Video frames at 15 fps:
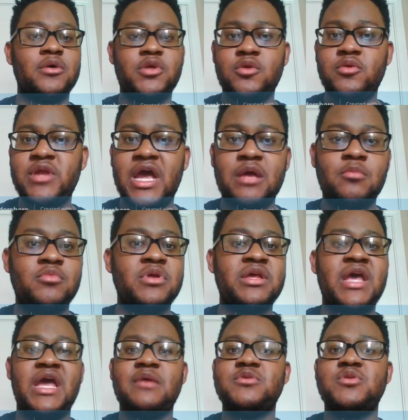know, you name the
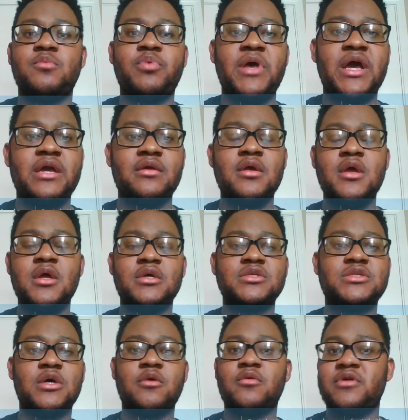games you played.
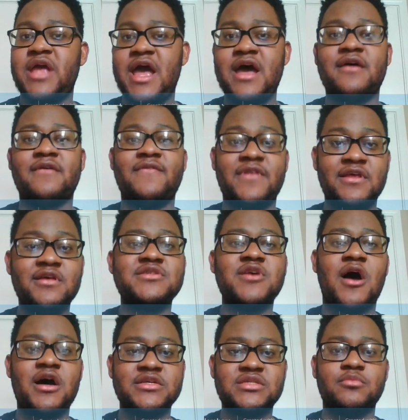So yeah, it
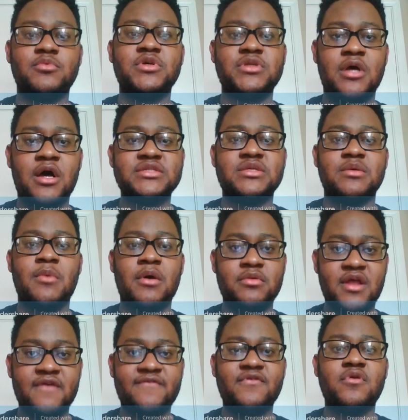awesome. It awesome.
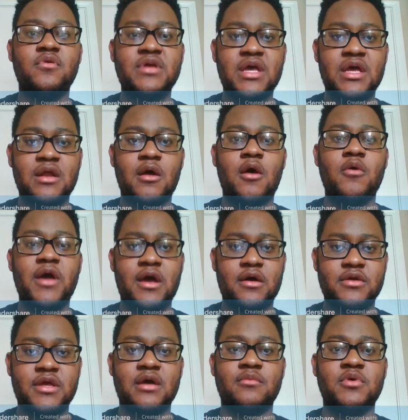I'm definitely gonna get it. Oh
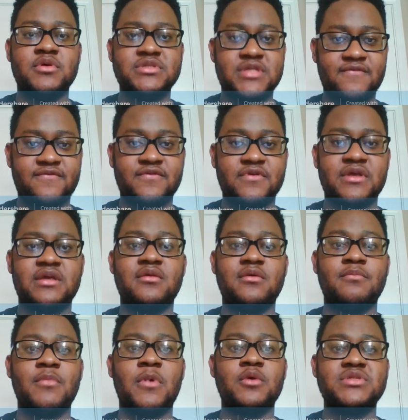hell yeah, most definitely.
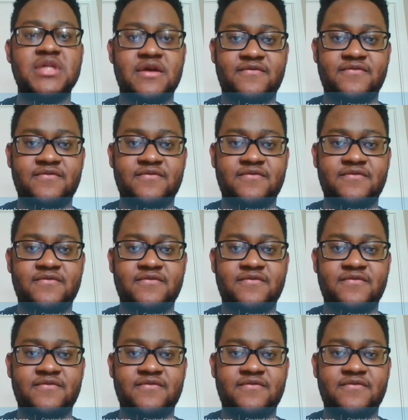Look, most